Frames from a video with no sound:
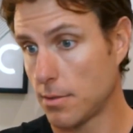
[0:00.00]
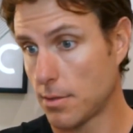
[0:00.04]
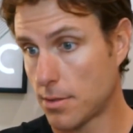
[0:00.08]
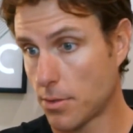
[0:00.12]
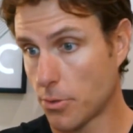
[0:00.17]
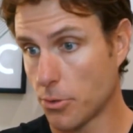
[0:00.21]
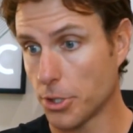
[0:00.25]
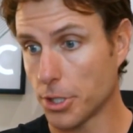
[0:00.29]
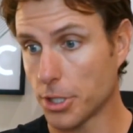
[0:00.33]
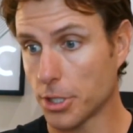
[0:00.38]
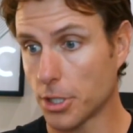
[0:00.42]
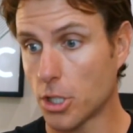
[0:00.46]

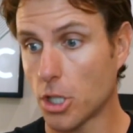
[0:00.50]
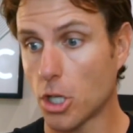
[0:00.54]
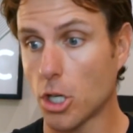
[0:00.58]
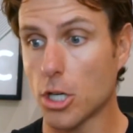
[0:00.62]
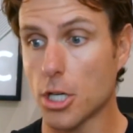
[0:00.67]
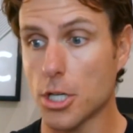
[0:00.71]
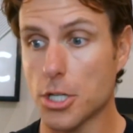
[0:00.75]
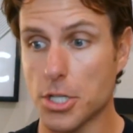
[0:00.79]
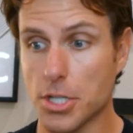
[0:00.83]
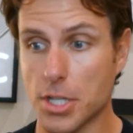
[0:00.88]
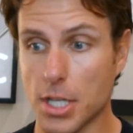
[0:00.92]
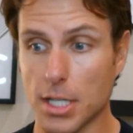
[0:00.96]
To
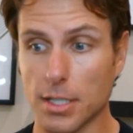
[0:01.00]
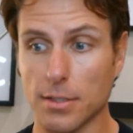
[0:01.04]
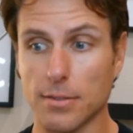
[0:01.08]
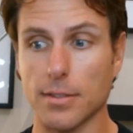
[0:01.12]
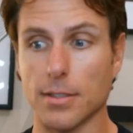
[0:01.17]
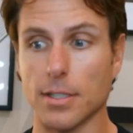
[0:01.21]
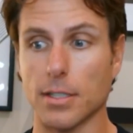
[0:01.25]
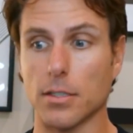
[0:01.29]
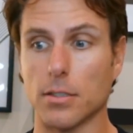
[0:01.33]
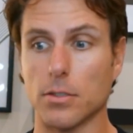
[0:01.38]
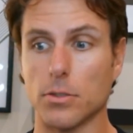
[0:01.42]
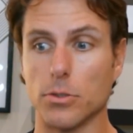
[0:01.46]
encourage things
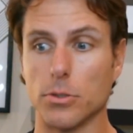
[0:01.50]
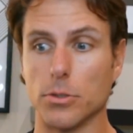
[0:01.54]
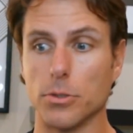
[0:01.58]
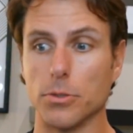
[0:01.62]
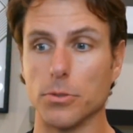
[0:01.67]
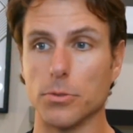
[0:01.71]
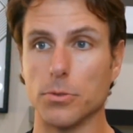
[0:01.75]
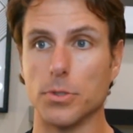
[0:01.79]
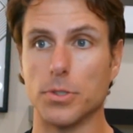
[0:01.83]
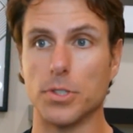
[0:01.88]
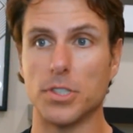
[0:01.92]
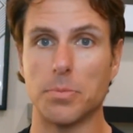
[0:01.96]
that
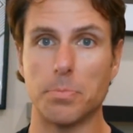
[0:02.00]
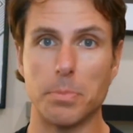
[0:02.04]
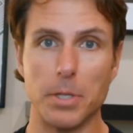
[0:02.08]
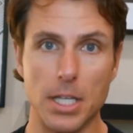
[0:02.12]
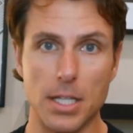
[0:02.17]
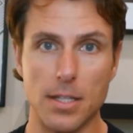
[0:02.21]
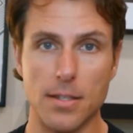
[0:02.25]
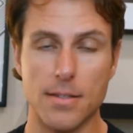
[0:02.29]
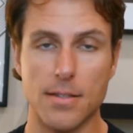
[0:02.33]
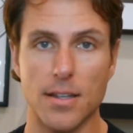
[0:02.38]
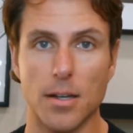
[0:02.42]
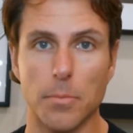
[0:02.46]
include
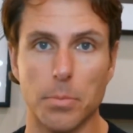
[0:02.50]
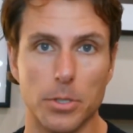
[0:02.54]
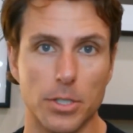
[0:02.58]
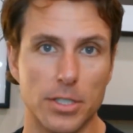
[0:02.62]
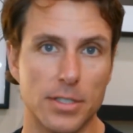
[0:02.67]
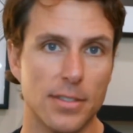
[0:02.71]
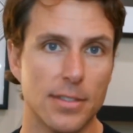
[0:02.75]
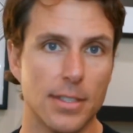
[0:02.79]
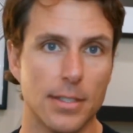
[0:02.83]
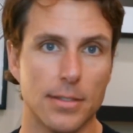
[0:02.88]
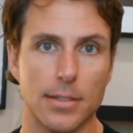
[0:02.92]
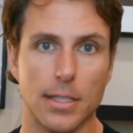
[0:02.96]
speed and
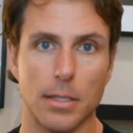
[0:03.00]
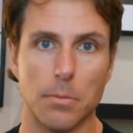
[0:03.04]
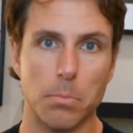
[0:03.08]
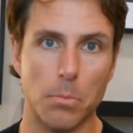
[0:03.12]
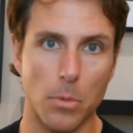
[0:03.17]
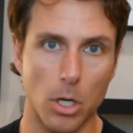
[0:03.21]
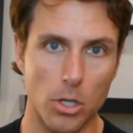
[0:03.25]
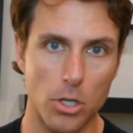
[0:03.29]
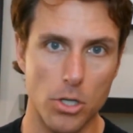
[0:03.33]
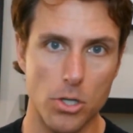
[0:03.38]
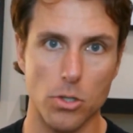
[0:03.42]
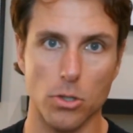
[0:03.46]
suppleness, things like
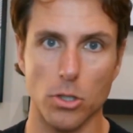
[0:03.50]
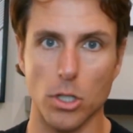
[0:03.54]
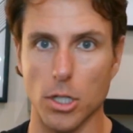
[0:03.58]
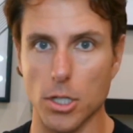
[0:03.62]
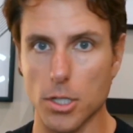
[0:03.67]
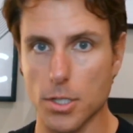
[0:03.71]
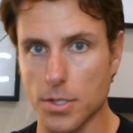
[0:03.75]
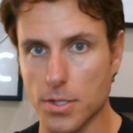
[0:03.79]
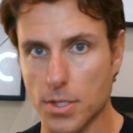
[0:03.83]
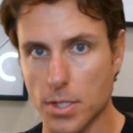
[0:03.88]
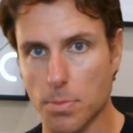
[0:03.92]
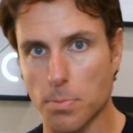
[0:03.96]
martial
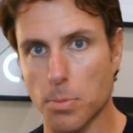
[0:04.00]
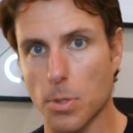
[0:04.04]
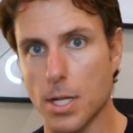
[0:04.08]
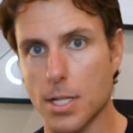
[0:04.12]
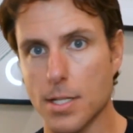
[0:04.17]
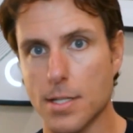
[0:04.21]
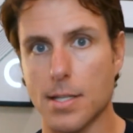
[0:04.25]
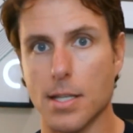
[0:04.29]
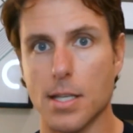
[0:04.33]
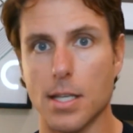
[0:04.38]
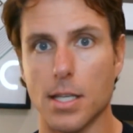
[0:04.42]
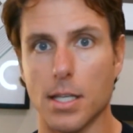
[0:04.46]
arts,
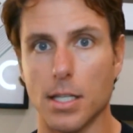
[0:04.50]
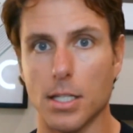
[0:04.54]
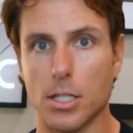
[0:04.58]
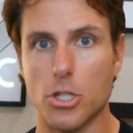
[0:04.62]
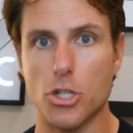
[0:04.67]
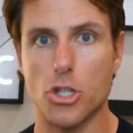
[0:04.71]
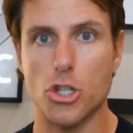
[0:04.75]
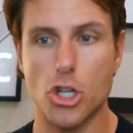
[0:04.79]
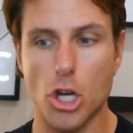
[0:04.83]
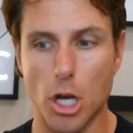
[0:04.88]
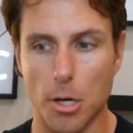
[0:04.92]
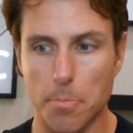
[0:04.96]
sprinting,
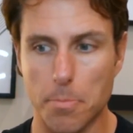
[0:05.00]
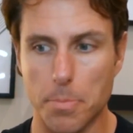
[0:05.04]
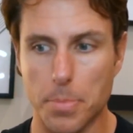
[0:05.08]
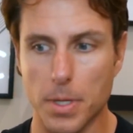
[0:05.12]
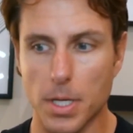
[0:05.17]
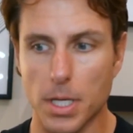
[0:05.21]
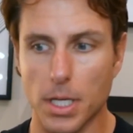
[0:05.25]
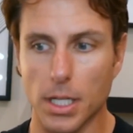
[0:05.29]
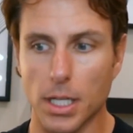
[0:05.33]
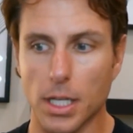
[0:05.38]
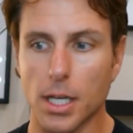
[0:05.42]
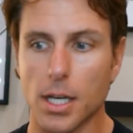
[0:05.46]

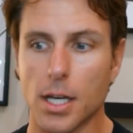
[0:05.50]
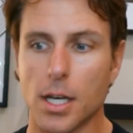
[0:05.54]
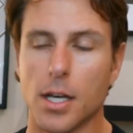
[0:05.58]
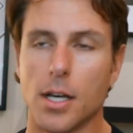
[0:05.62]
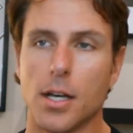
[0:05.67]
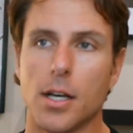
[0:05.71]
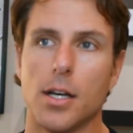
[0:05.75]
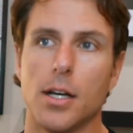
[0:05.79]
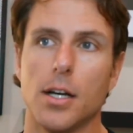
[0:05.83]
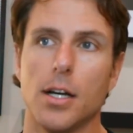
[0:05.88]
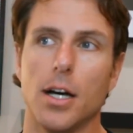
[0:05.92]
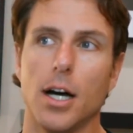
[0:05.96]
jumping,
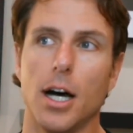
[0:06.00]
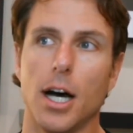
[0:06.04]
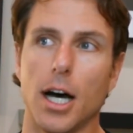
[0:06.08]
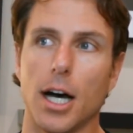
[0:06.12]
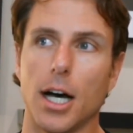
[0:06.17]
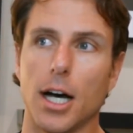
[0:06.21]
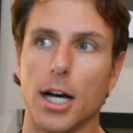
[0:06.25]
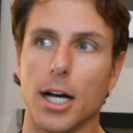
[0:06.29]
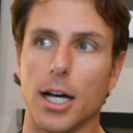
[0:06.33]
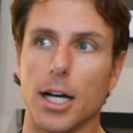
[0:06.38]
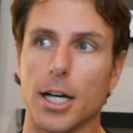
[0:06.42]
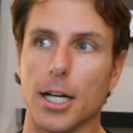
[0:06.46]

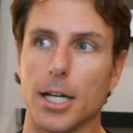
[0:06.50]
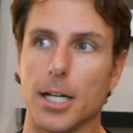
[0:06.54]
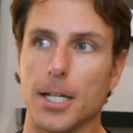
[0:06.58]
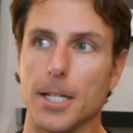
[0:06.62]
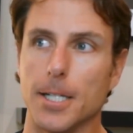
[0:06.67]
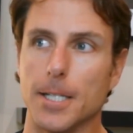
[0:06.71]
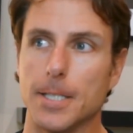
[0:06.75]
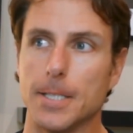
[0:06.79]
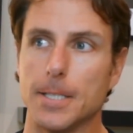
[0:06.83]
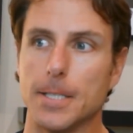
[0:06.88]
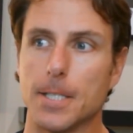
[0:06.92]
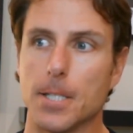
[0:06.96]

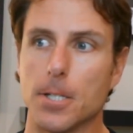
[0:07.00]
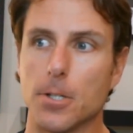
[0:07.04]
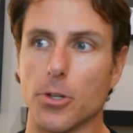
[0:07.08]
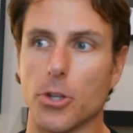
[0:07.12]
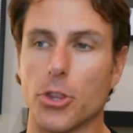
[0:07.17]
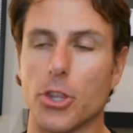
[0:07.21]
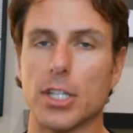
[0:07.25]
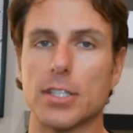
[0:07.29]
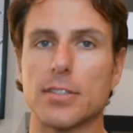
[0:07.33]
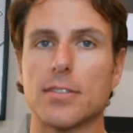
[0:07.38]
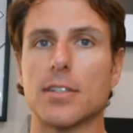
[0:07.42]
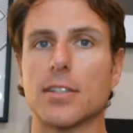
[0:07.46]
uh, you know,
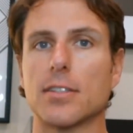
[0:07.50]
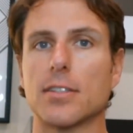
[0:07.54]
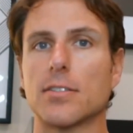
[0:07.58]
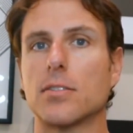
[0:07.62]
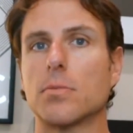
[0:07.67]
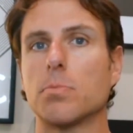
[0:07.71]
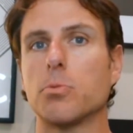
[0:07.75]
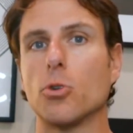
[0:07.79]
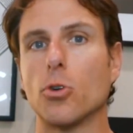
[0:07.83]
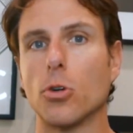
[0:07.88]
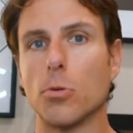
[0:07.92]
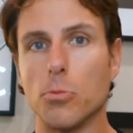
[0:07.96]
things that
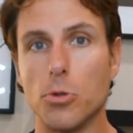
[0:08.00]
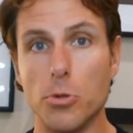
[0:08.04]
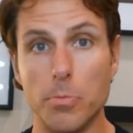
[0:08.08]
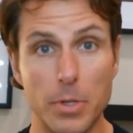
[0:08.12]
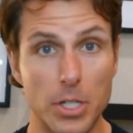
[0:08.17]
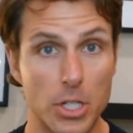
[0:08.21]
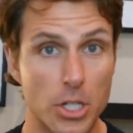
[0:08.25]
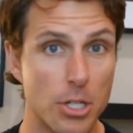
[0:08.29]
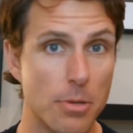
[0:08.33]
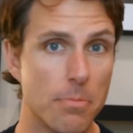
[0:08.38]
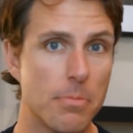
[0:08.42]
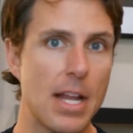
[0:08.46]
explore
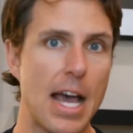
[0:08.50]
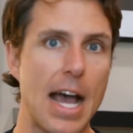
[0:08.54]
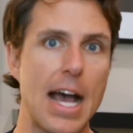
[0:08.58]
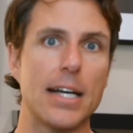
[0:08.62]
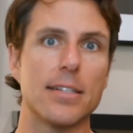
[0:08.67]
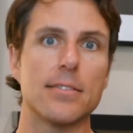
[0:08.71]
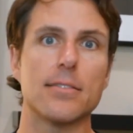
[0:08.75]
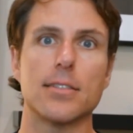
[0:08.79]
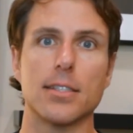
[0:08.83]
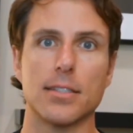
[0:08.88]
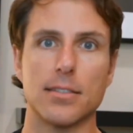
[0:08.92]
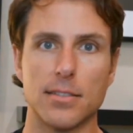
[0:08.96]
movement,
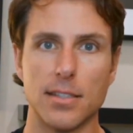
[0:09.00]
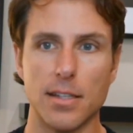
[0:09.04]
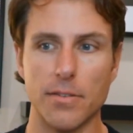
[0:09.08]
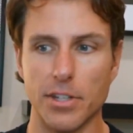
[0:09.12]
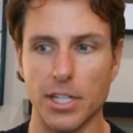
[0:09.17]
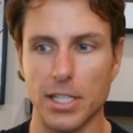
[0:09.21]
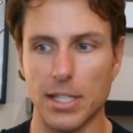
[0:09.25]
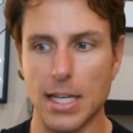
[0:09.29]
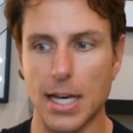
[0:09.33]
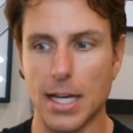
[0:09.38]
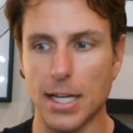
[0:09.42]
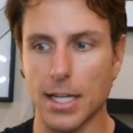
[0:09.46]
gymnastics, even
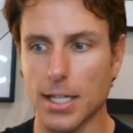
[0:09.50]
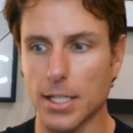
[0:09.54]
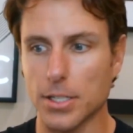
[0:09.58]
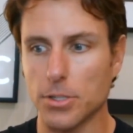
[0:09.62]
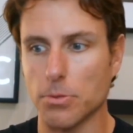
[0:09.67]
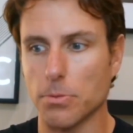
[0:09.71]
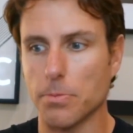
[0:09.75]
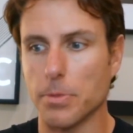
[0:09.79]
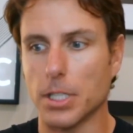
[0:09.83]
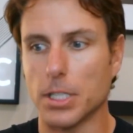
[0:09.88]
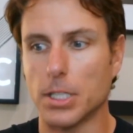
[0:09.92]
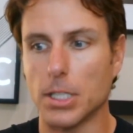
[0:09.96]
at that age
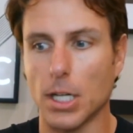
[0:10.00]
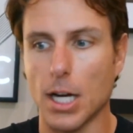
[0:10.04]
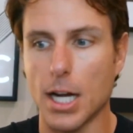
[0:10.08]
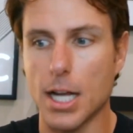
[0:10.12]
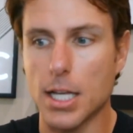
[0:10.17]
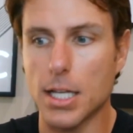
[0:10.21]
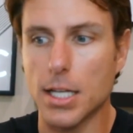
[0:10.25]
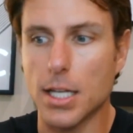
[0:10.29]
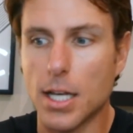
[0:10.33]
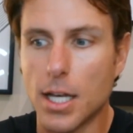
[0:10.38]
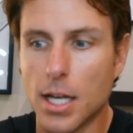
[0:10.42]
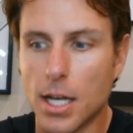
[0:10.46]
would be
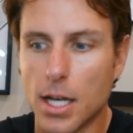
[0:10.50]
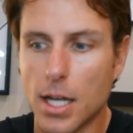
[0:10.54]
great.